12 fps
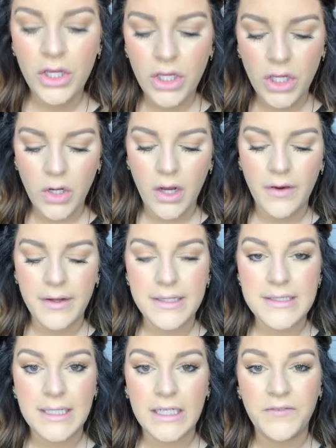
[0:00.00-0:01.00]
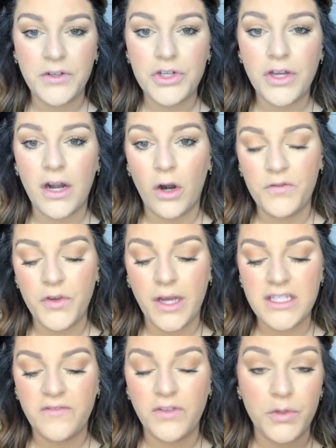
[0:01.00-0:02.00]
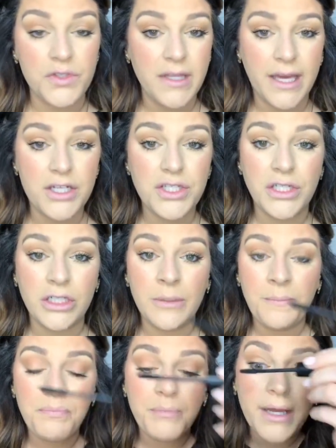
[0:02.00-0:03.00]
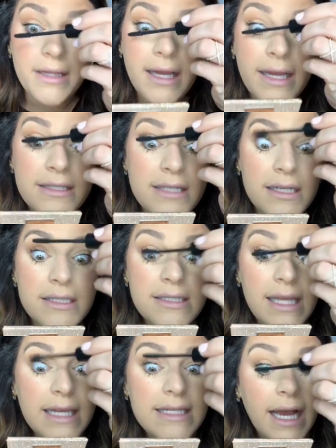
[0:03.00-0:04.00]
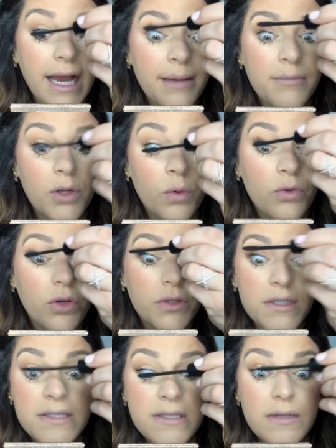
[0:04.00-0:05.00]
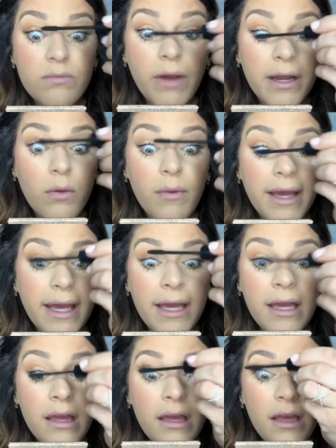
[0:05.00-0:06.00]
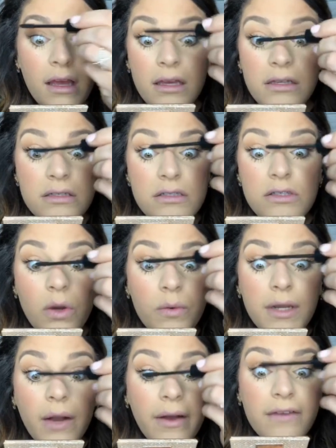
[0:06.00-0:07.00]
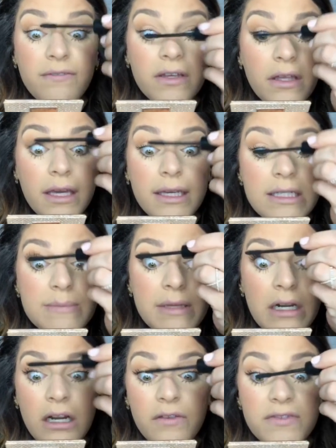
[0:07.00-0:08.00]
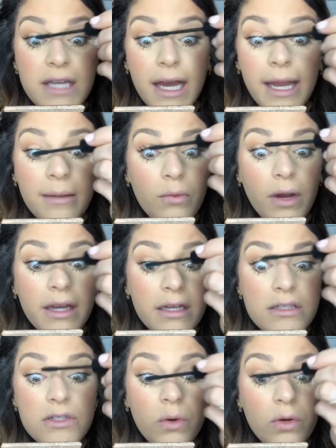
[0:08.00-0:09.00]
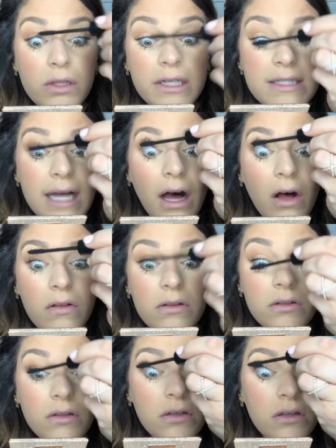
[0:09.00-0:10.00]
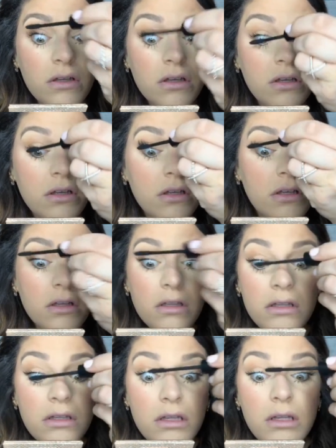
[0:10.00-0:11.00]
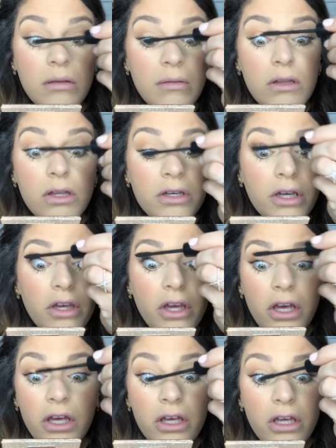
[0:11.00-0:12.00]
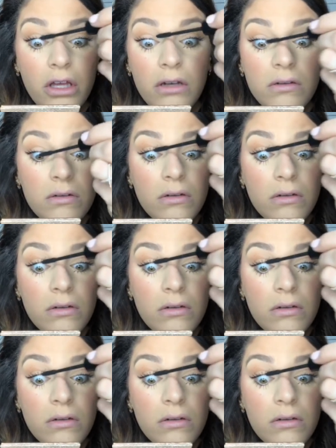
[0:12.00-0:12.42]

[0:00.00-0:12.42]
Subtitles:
You know how it is. Like if I don't know if you guys have used lash serum, but it does take time. You don't notice it right away. So now I feel like it's been enough time where I can totally tell. You be looking good.